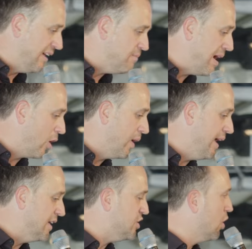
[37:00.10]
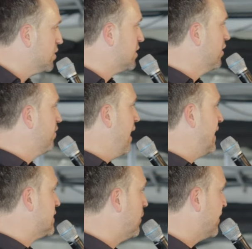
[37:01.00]
Mary and Joseph
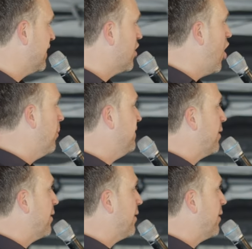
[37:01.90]
had something in common.